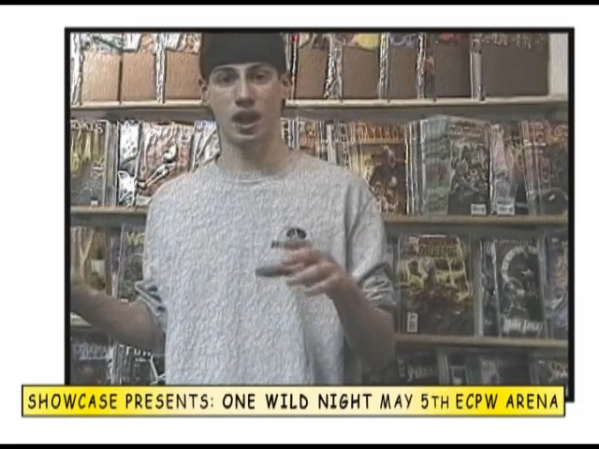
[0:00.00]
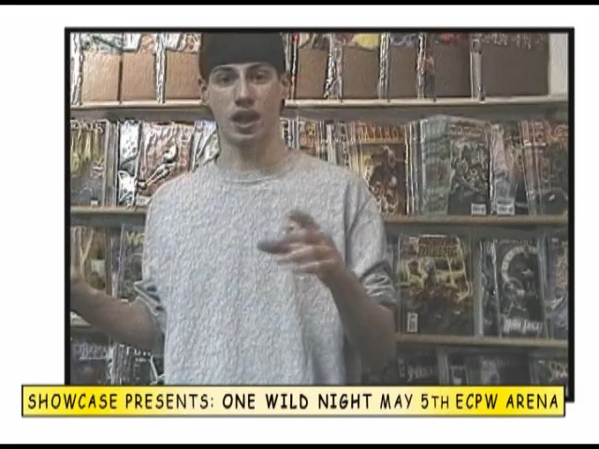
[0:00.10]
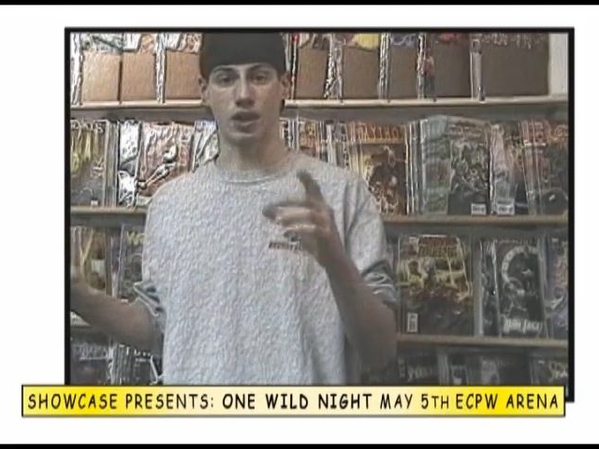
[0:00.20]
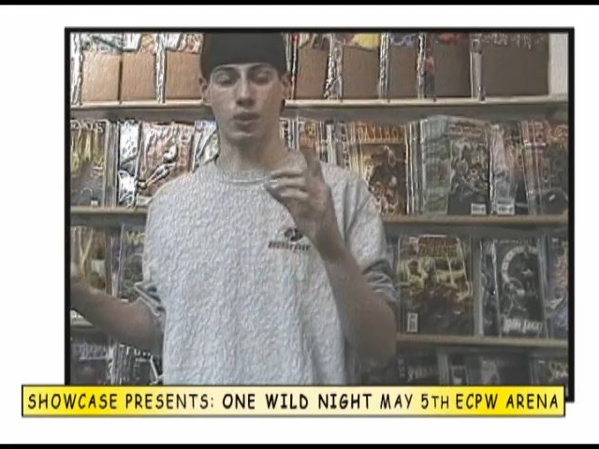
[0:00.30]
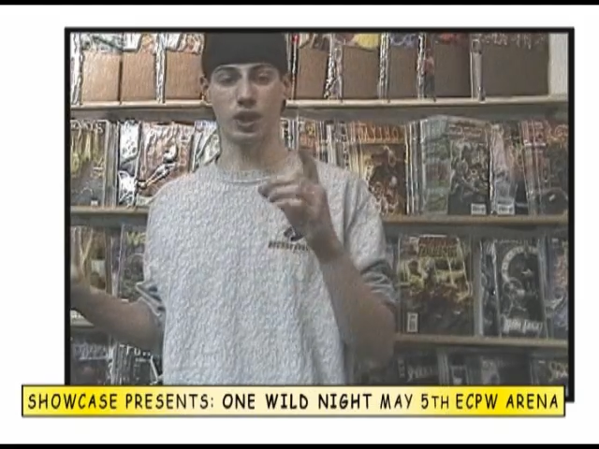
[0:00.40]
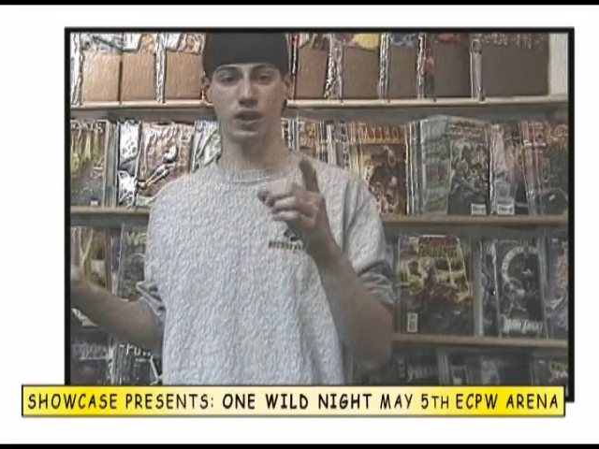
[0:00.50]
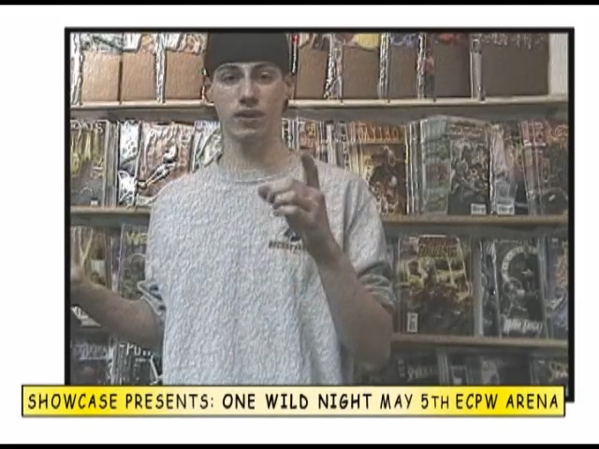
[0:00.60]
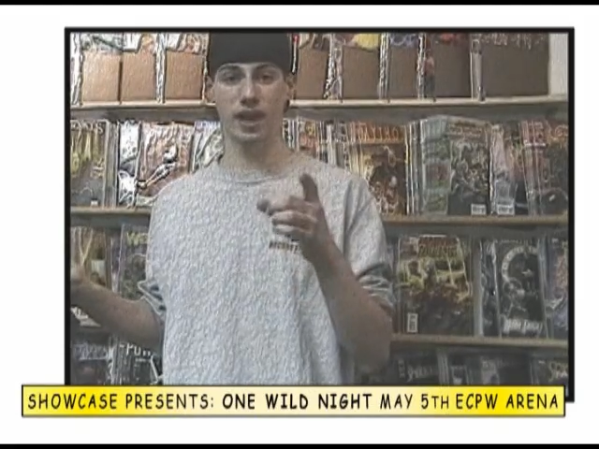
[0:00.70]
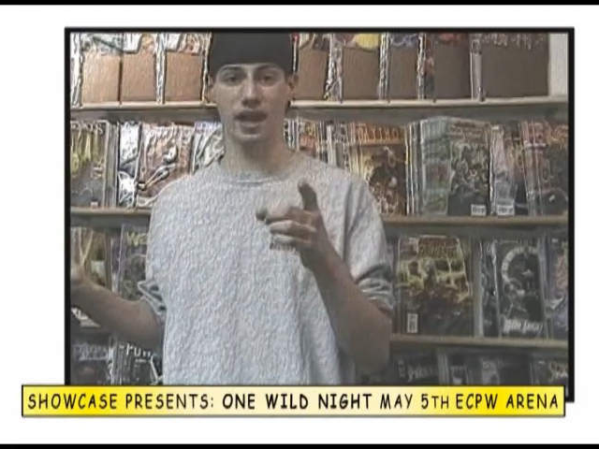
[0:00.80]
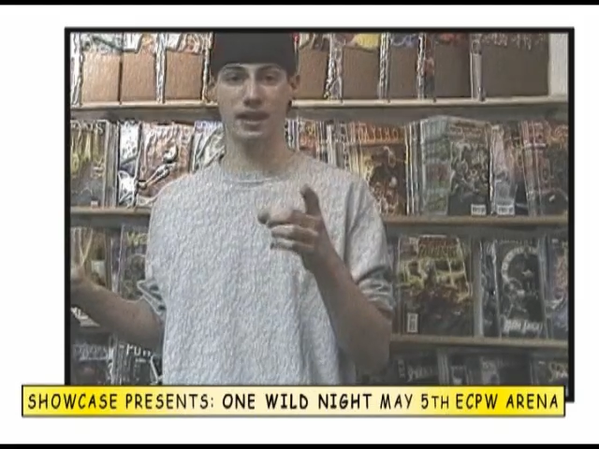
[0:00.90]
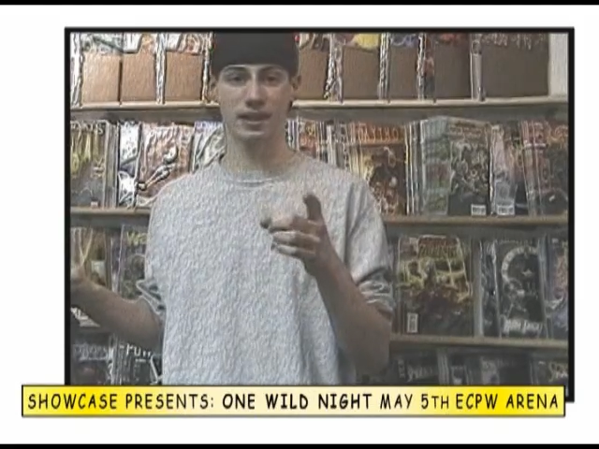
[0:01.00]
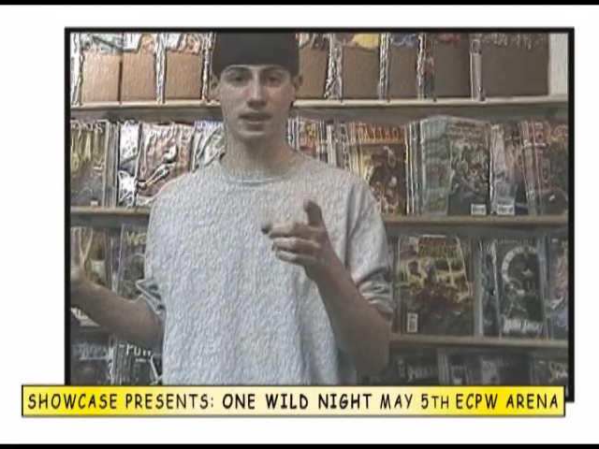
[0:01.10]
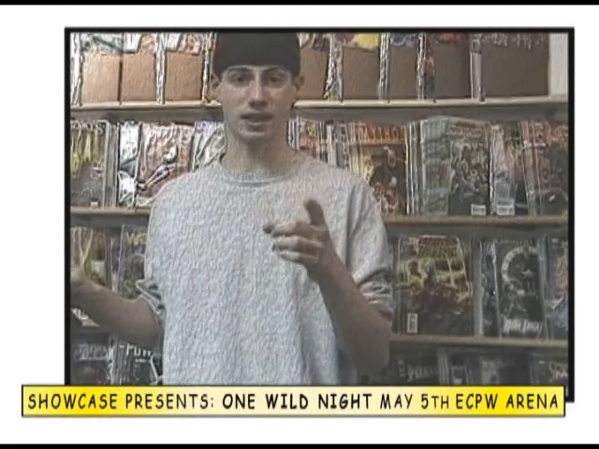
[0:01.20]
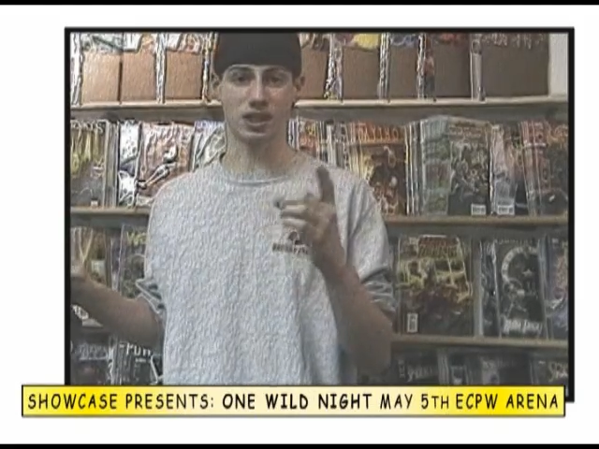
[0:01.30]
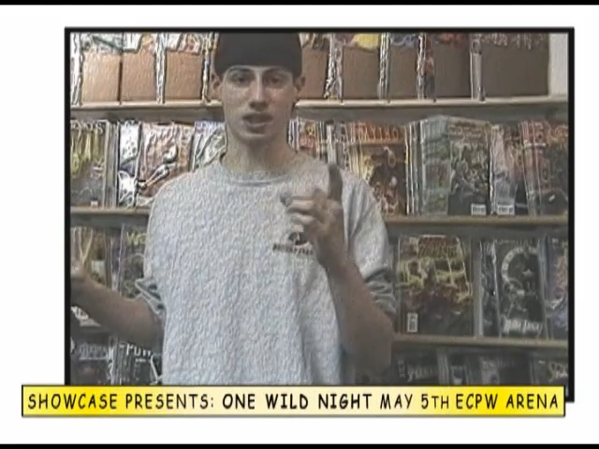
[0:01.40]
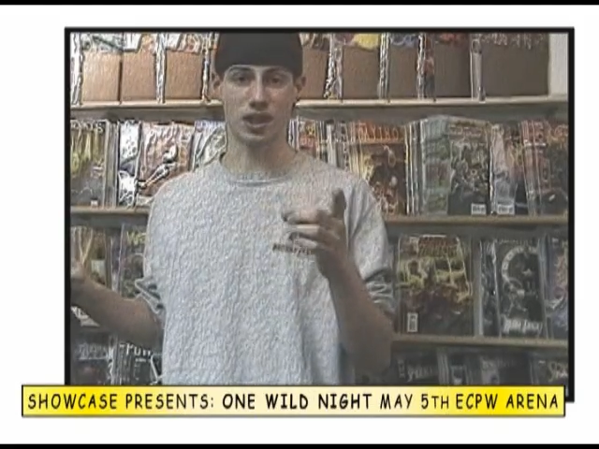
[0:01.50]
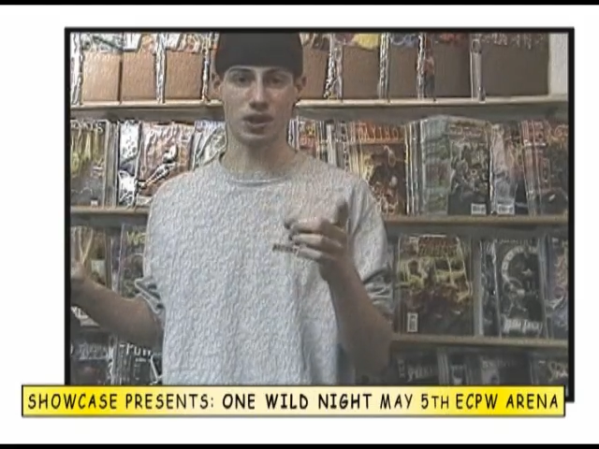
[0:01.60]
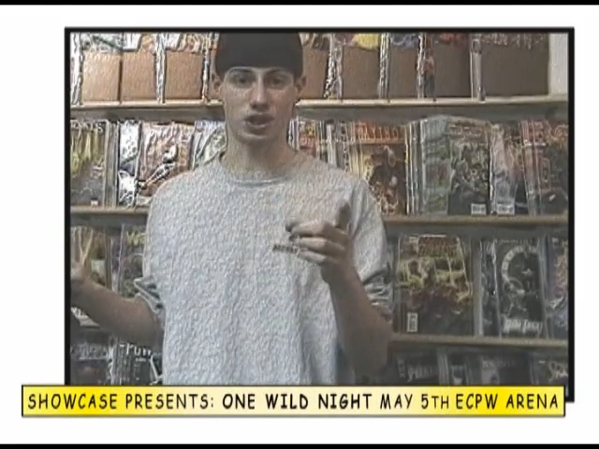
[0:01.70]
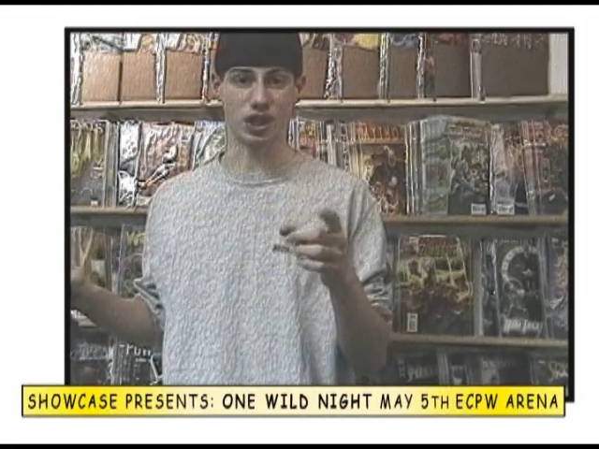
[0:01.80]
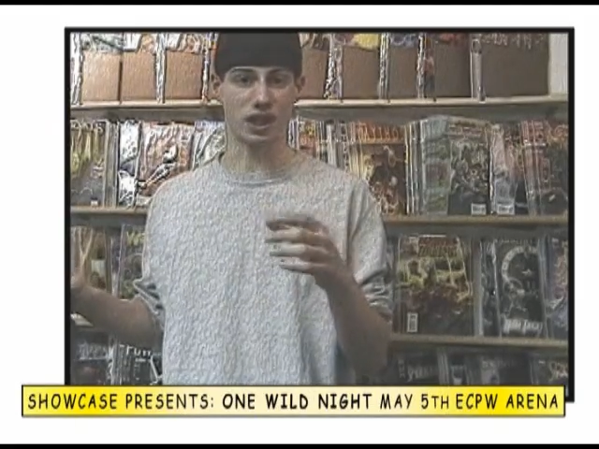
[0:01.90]
and the winner of that gets a
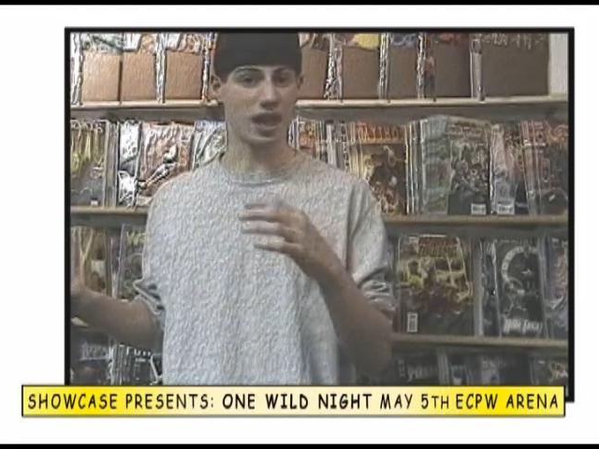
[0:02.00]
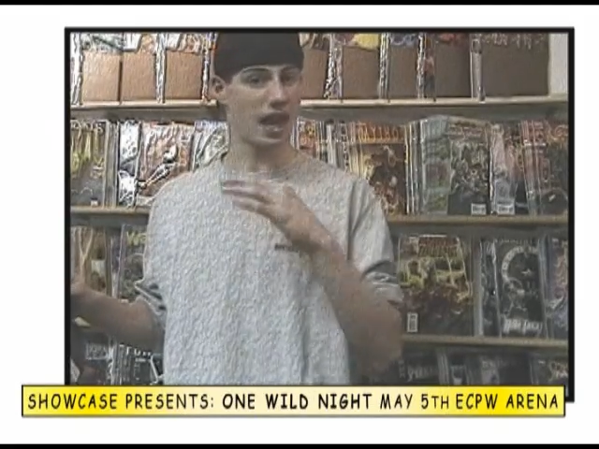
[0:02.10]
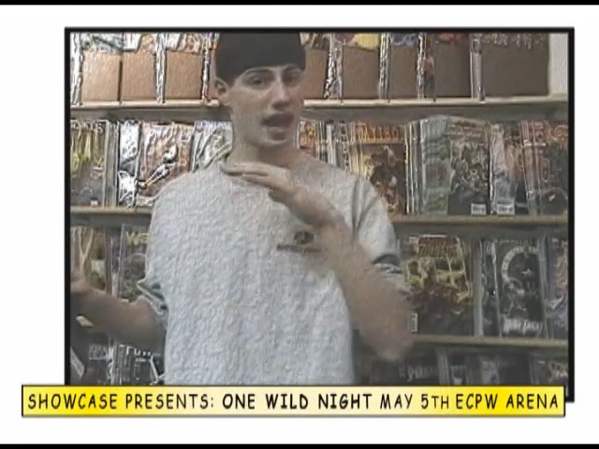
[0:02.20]
title shot